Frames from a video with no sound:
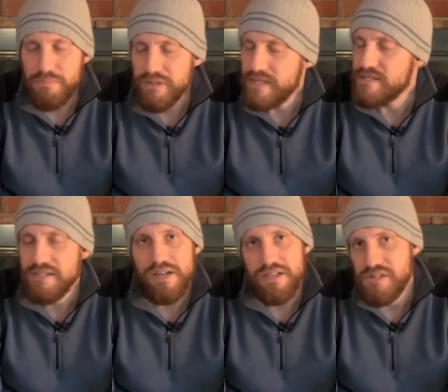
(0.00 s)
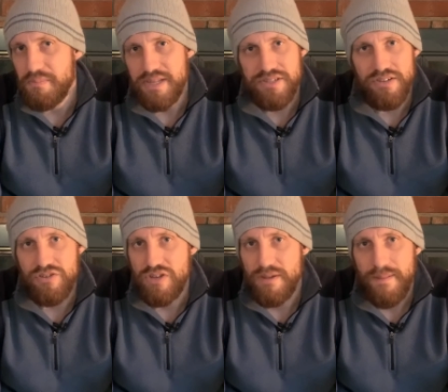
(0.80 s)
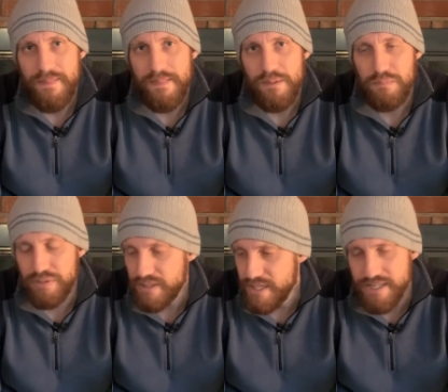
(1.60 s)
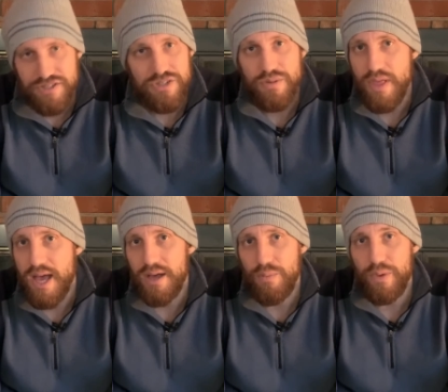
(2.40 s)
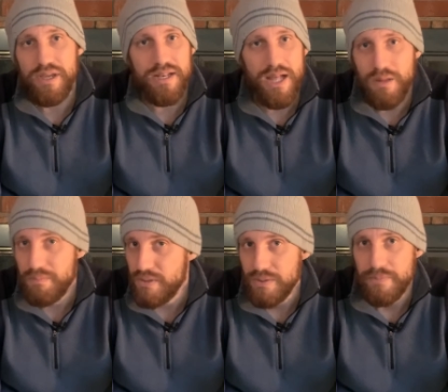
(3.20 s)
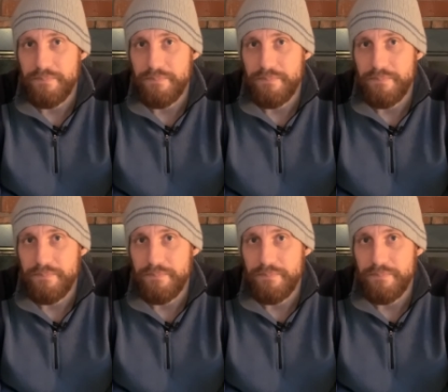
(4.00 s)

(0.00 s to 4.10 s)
please send us a message. Please do that. We can help you.